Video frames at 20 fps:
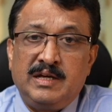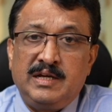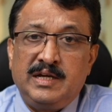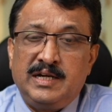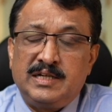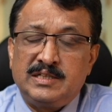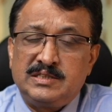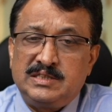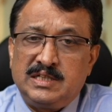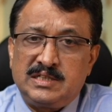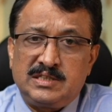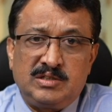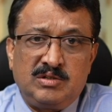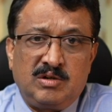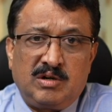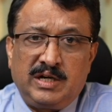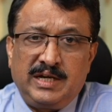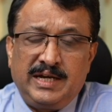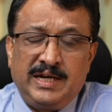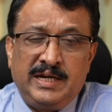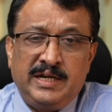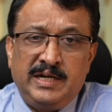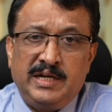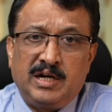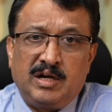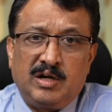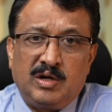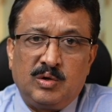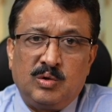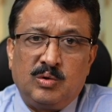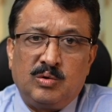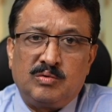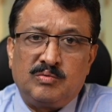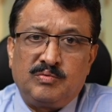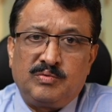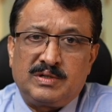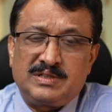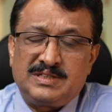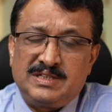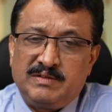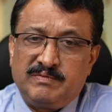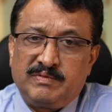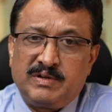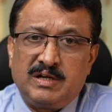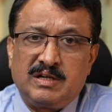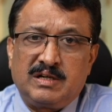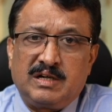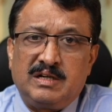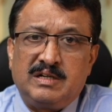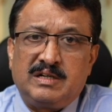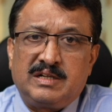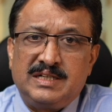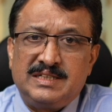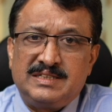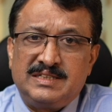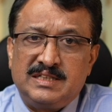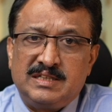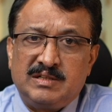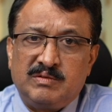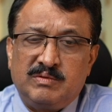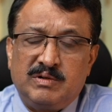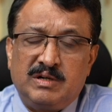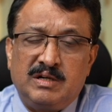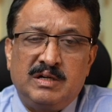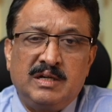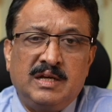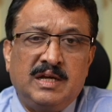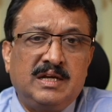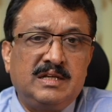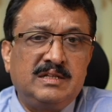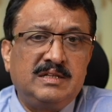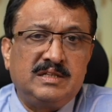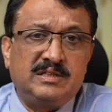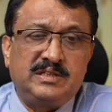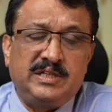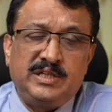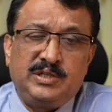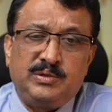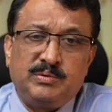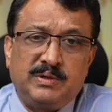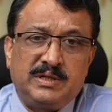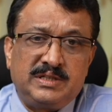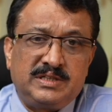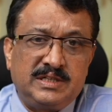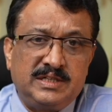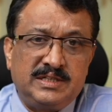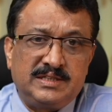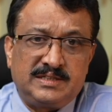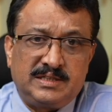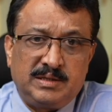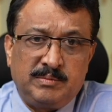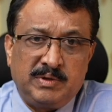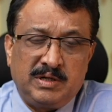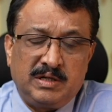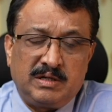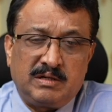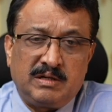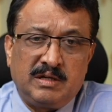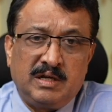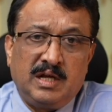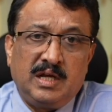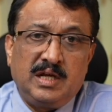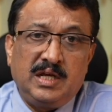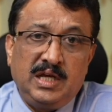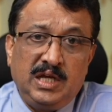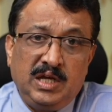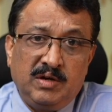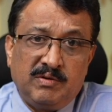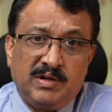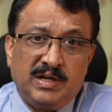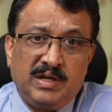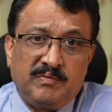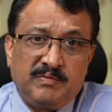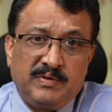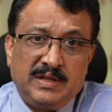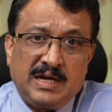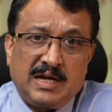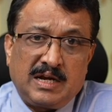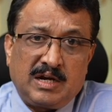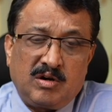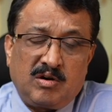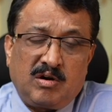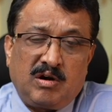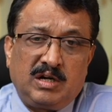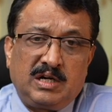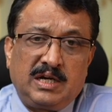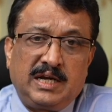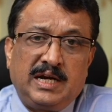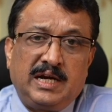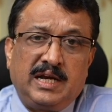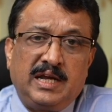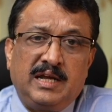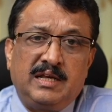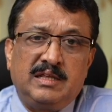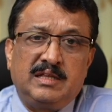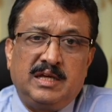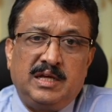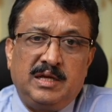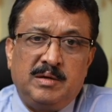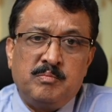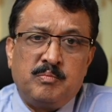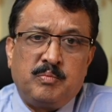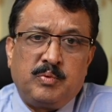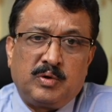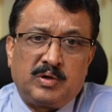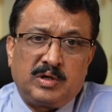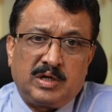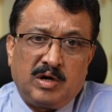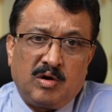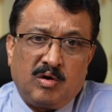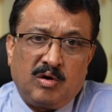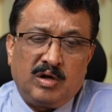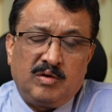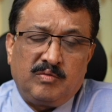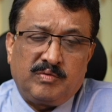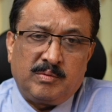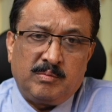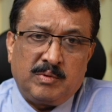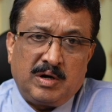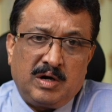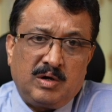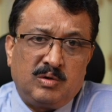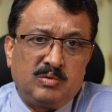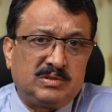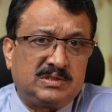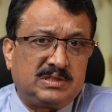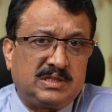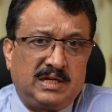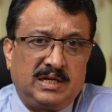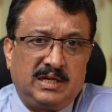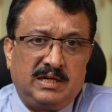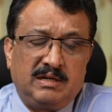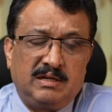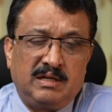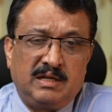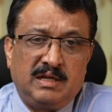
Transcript: It is just not India alone. For several countries in the world, the situation is similar. Even if they are not getting the imported oil from outside,